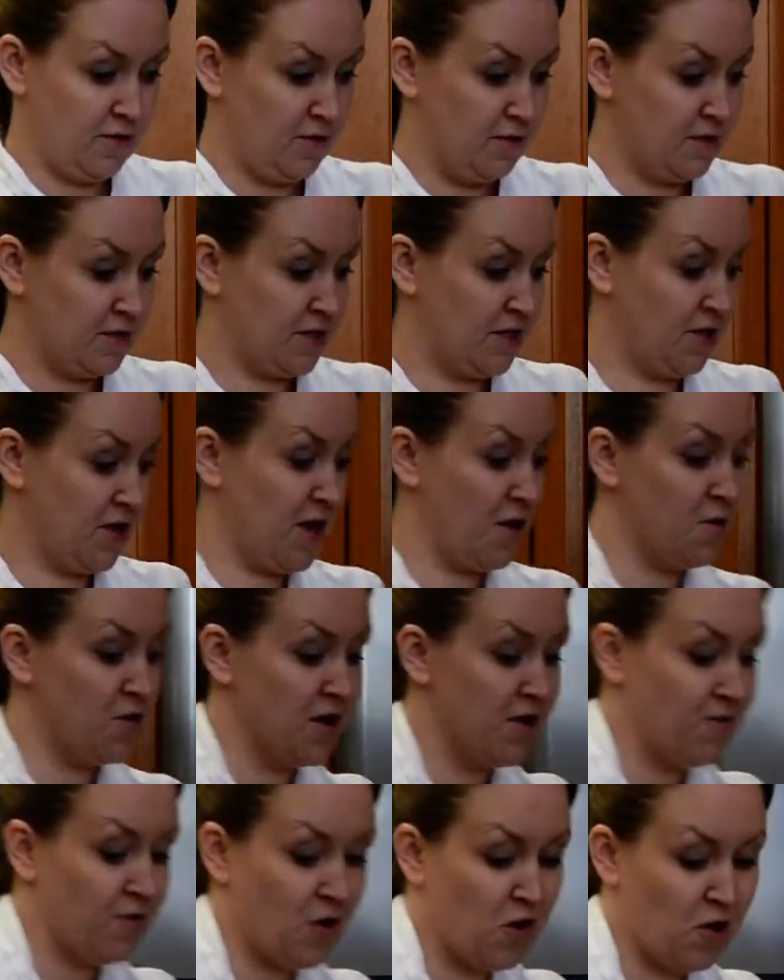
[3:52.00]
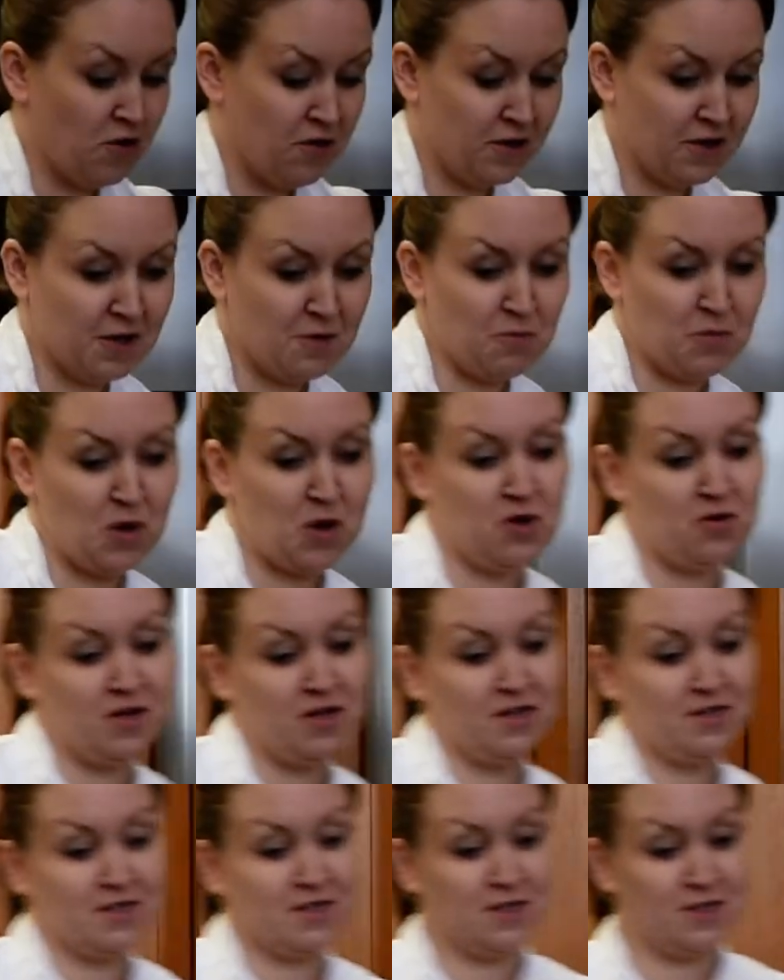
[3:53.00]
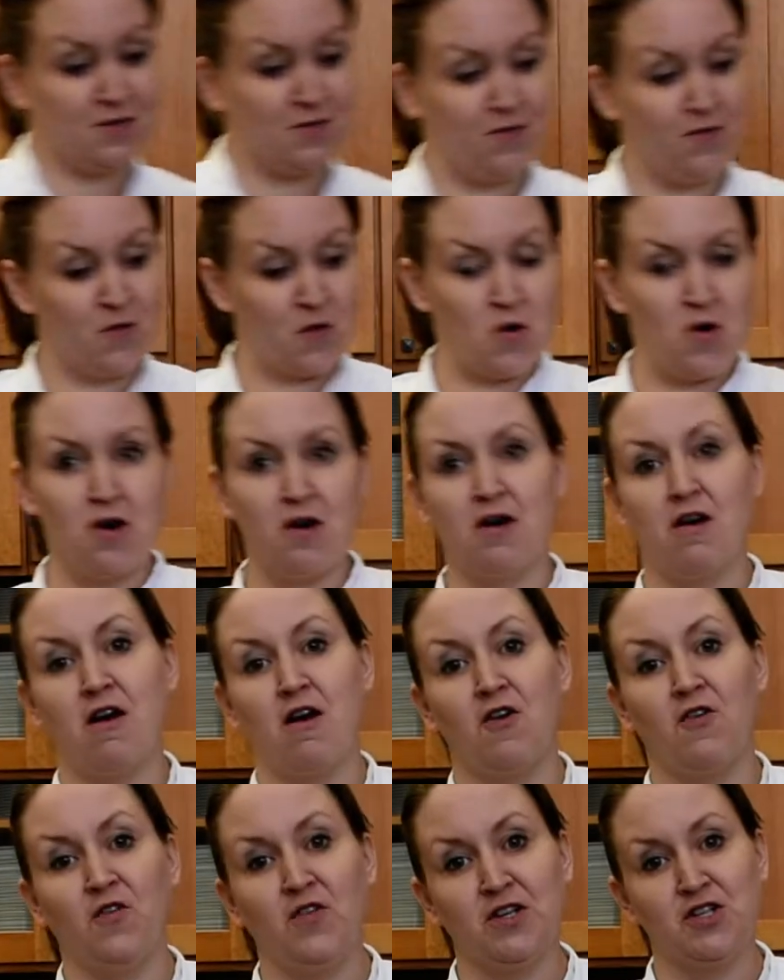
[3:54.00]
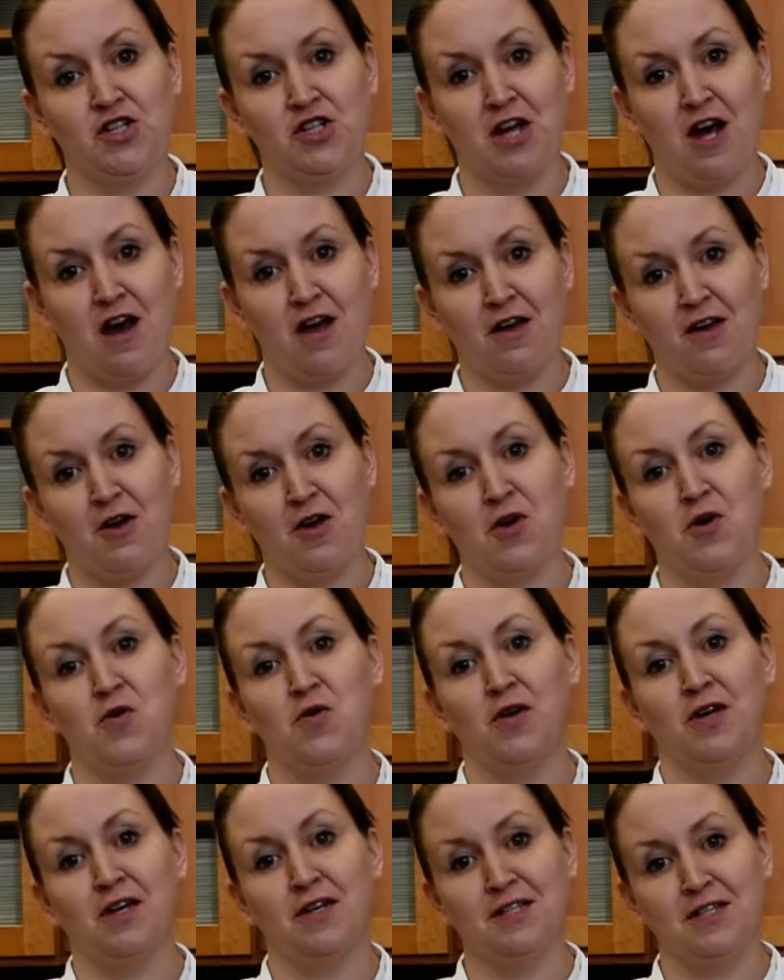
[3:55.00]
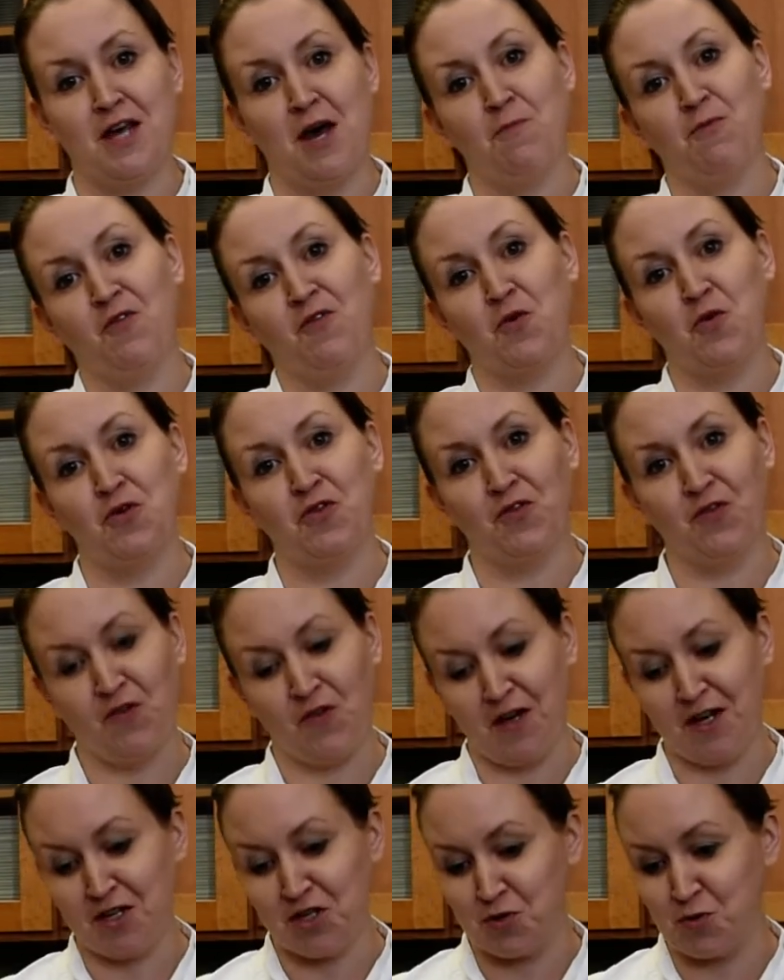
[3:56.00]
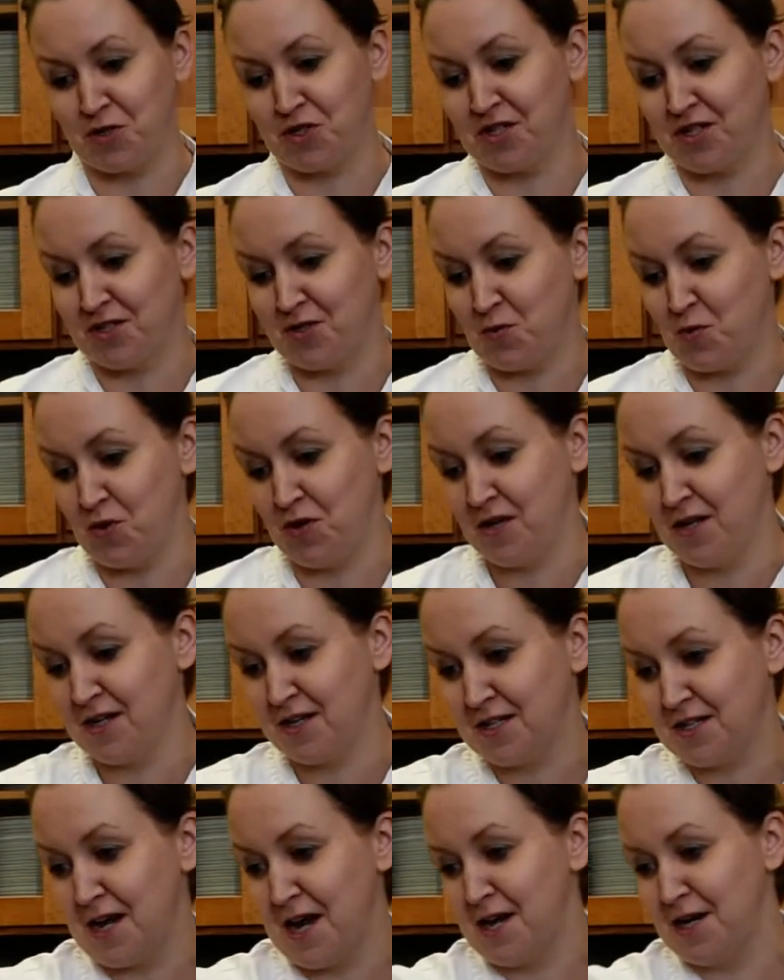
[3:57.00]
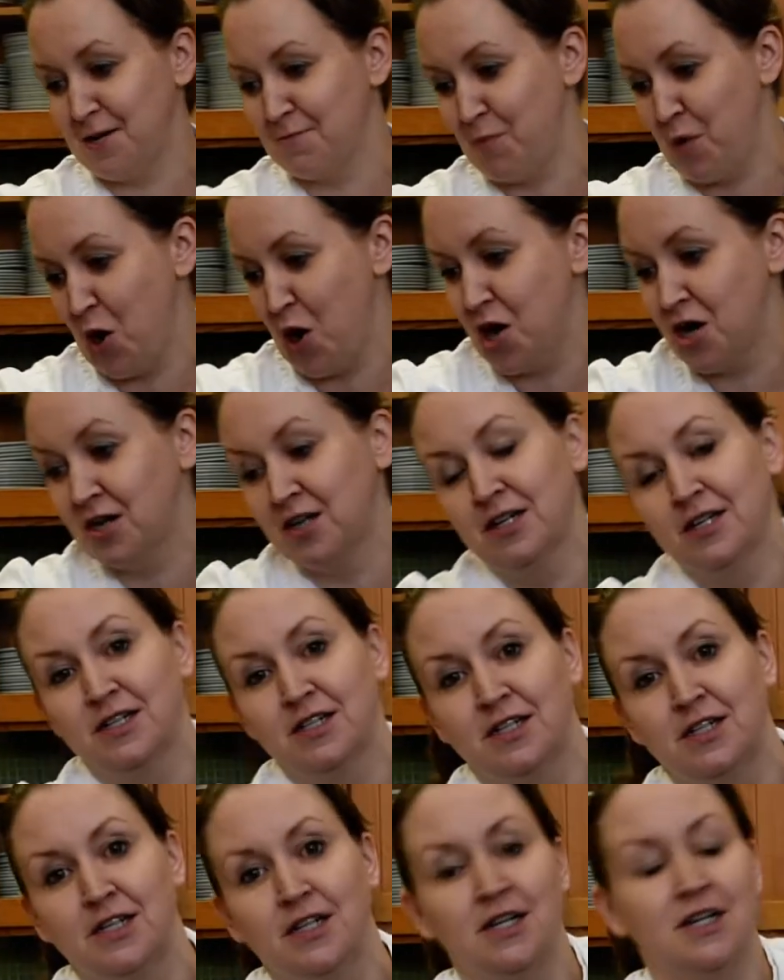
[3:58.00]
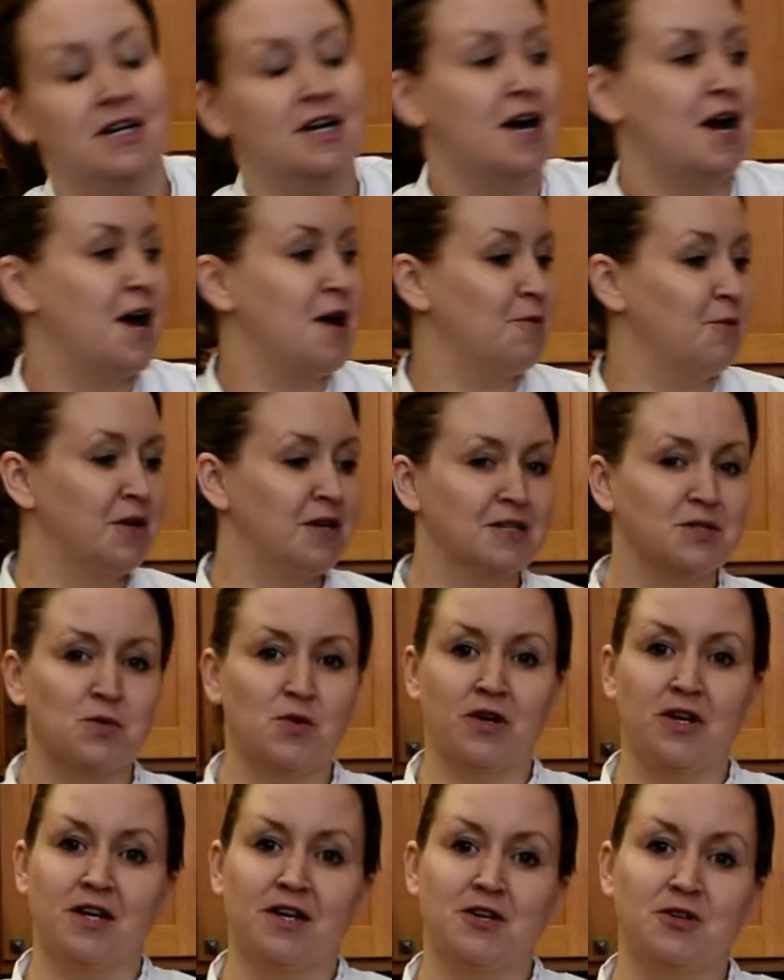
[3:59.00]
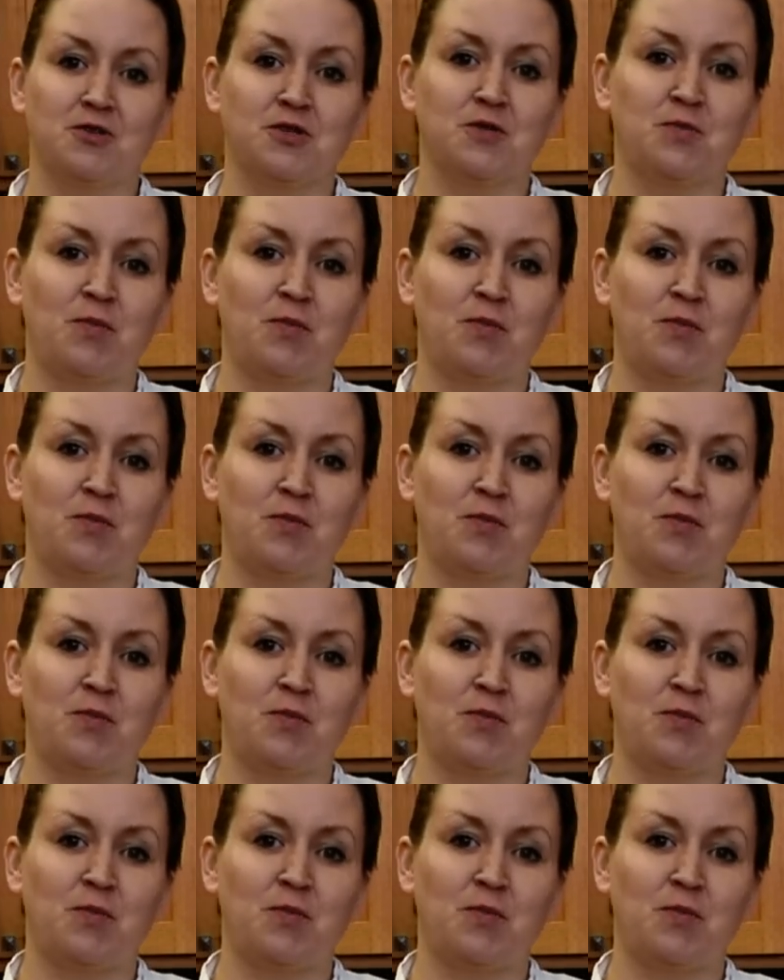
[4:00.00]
So now we have all the components for our fish taco, except for the fish, which is the really exciting part, because we're going to use